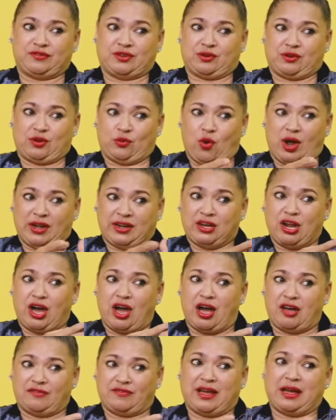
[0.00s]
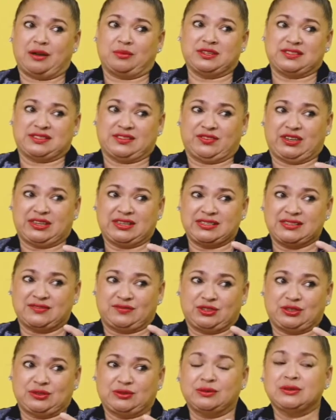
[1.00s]
1.5 hours of
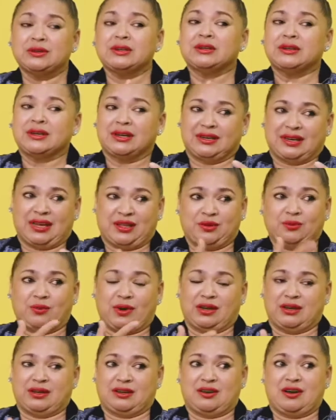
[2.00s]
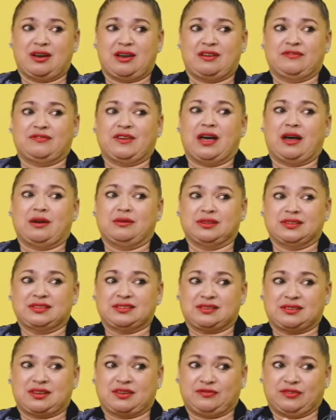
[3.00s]
interview, another 1.5
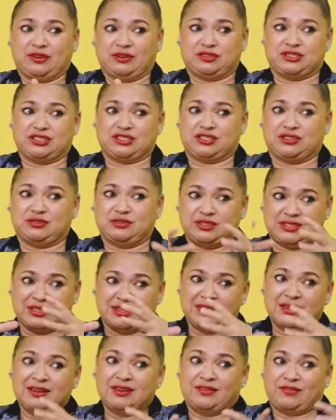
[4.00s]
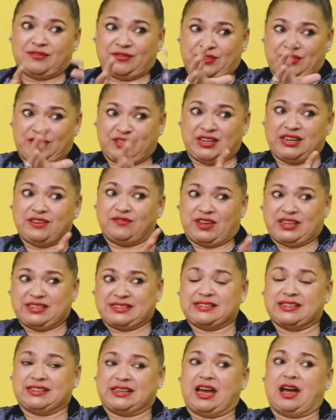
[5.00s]
hours of photo shoot, 3
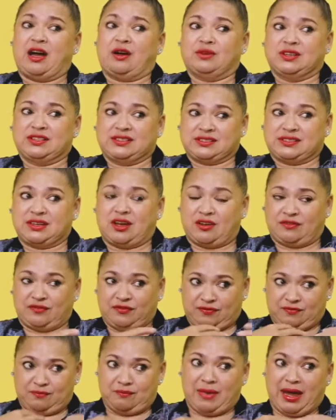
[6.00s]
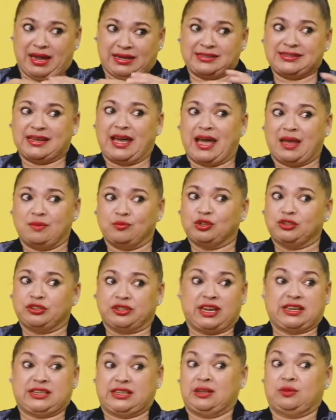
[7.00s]
vested hours of my time
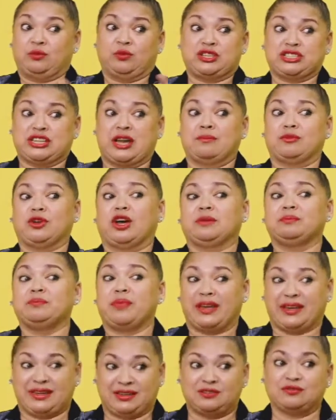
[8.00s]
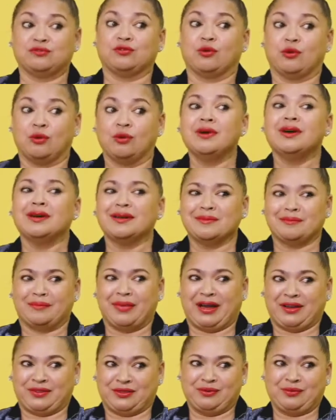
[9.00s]
already, which I'm not paid for,
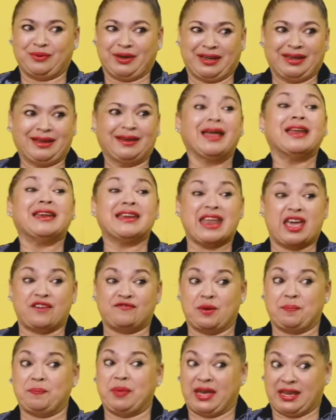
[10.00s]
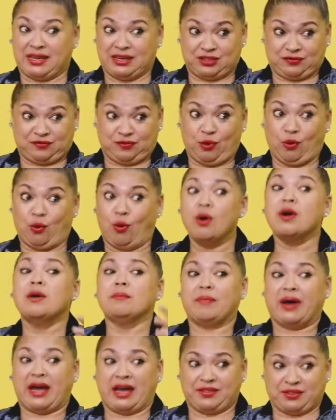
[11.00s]
by the way, never paid for, by the